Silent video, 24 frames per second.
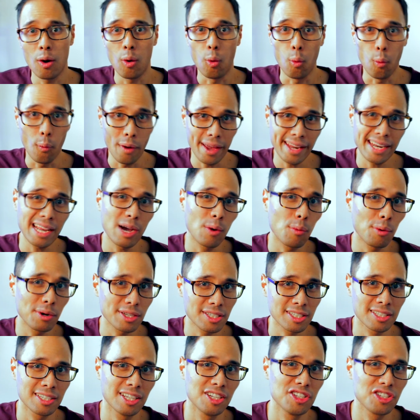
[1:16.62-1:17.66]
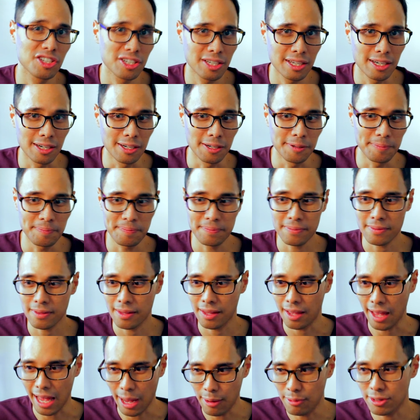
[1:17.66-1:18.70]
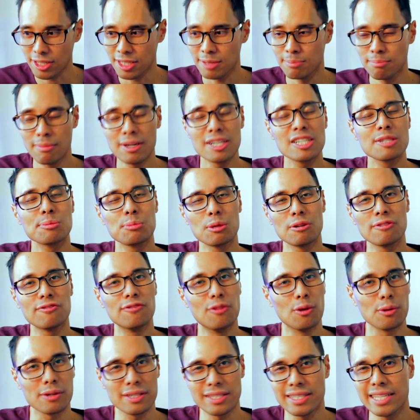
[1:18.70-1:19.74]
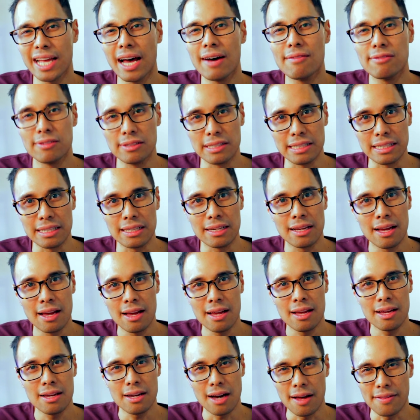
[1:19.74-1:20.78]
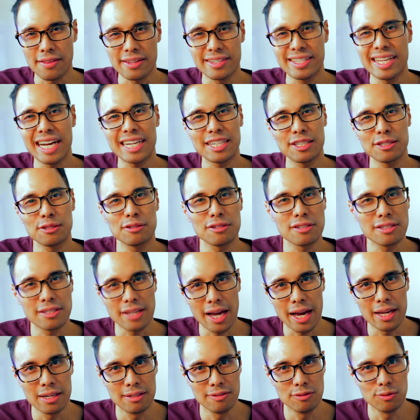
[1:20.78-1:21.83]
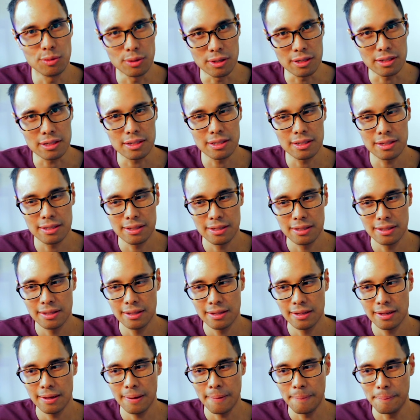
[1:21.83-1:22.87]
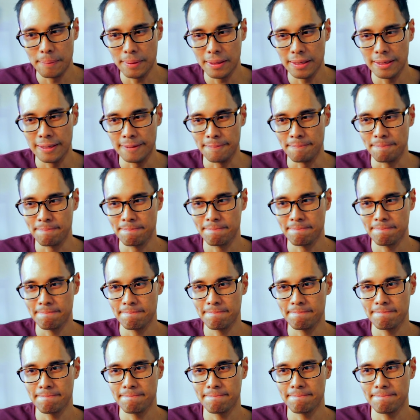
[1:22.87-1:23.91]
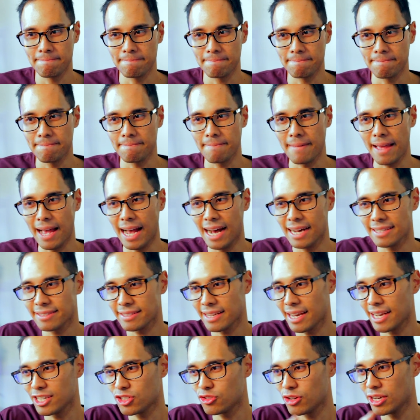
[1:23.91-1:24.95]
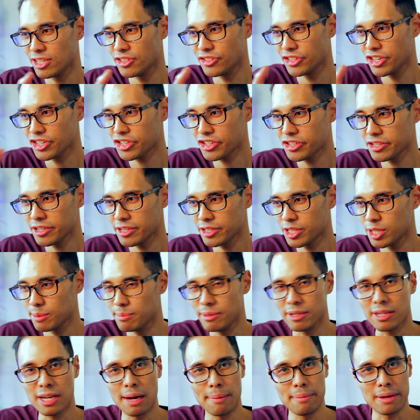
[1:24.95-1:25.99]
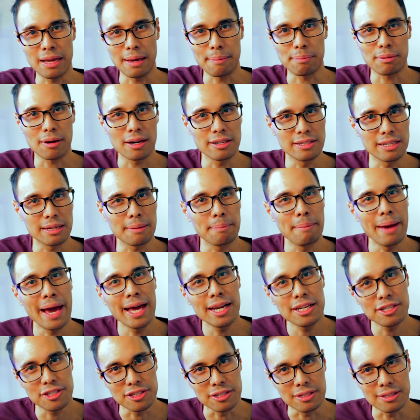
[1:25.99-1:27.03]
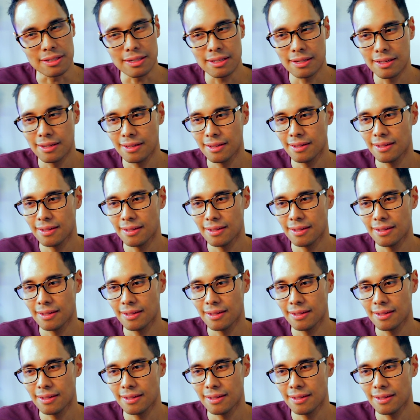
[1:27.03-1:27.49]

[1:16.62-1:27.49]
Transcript: When I was an engineer, I was much more focused heavily on the technical side of work. But as I transitioned to becoming a project manager,